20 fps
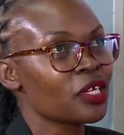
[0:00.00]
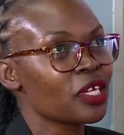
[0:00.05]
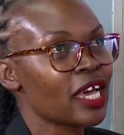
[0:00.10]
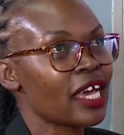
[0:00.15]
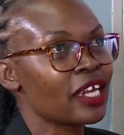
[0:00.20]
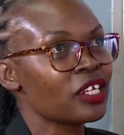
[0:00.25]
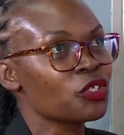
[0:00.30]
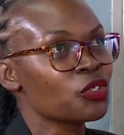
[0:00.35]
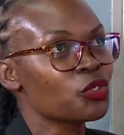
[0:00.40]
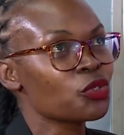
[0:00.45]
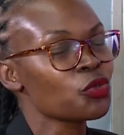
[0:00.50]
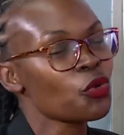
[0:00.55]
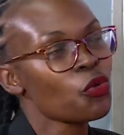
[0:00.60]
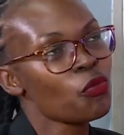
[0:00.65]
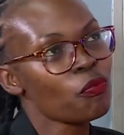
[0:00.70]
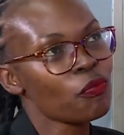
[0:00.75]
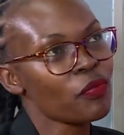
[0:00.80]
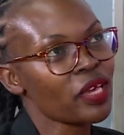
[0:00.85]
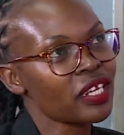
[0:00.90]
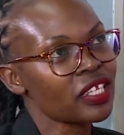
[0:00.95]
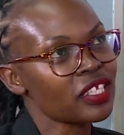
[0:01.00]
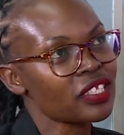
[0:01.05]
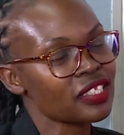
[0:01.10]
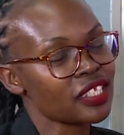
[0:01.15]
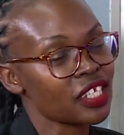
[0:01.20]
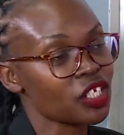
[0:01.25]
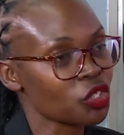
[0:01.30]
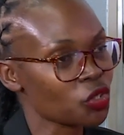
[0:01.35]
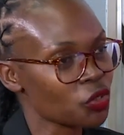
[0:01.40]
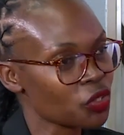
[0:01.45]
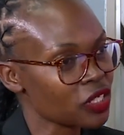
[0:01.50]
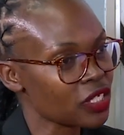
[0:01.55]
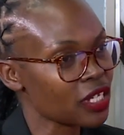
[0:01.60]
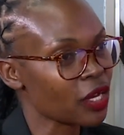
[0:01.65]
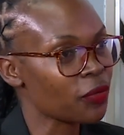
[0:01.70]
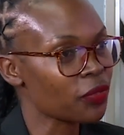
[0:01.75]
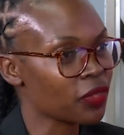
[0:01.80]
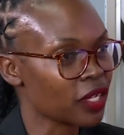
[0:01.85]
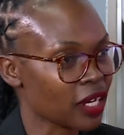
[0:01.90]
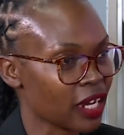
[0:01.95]
And so many sessions
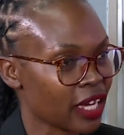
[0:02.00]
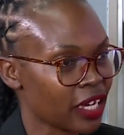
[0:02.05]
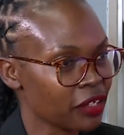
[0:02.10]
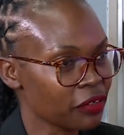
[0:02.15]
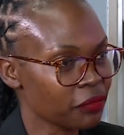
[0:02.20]
down the line,